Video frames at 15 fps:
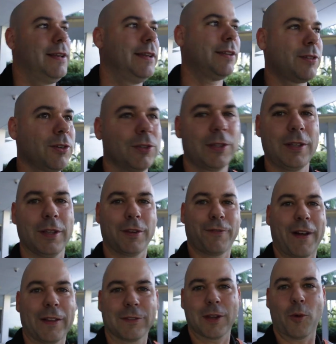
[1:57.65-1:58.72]
let's go see this
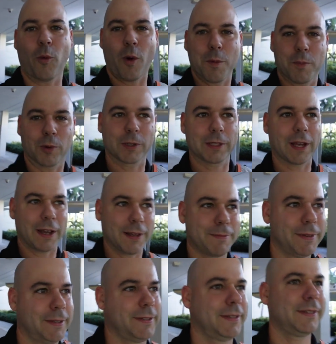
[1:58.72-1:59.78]
fountain one more time.
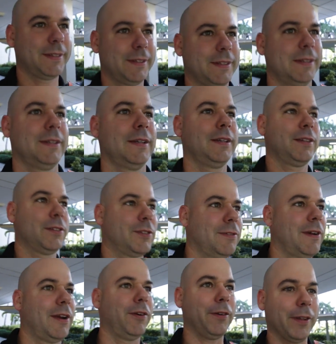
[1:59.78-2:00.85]
It's
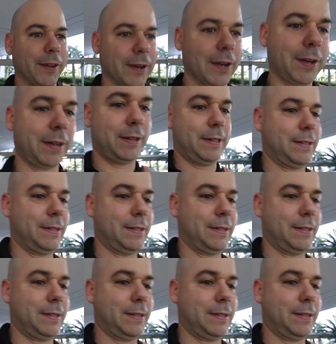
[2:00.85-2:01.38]
right over there.